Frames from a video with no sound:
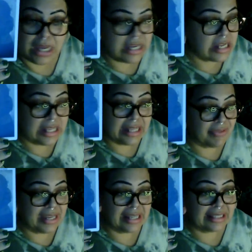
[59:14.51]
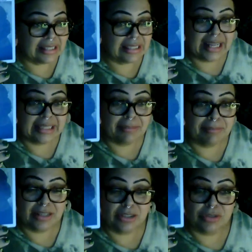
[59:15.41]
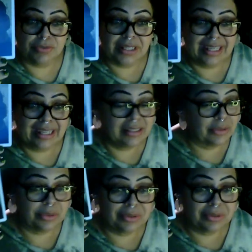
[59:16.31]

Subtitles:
You didn't even get to light the match for the candle.